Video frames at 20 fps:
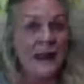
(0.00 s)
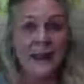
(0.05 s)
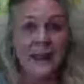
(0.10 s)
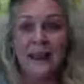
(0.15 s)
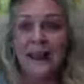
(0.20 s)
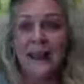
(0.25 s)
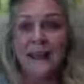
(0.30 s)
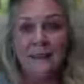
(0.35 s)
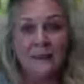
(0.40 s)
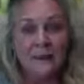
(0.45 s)

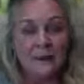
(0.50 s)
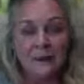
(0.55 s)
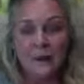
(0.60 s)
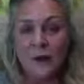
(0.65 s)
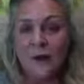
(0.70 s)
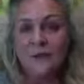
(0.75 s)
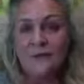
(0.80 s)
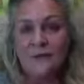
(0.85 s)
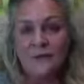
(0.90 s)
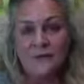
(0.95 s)
again, the
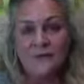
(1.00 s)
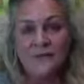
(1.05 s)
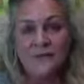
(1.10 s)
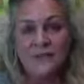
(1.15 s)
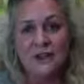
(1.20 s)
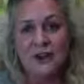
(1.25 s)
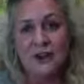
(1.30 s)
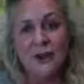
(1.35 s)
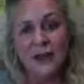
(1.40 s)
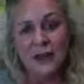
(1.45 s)
loyalty
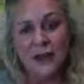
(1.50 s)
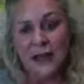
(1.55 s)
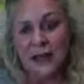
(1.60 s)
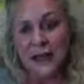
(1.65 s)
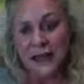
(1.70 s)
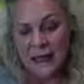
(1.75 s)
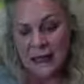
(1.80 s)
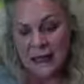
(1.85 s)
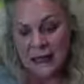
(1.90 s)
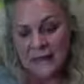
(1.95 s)
of dog
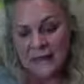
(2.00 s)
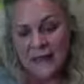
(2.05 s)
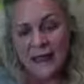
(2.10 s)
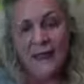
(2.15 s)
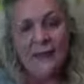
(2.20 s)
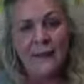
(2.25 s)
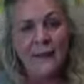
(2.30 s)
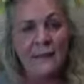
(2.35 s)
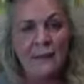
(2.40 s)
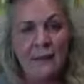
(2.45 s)
is
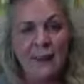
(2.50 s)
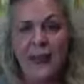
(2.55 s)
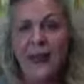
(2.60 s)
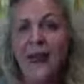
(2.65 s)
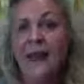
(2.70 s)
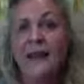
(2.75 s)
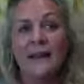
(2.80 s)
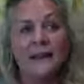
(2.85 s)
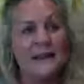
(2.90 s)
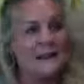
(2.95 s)
in the
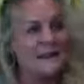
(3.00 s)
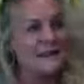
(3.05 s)
pack.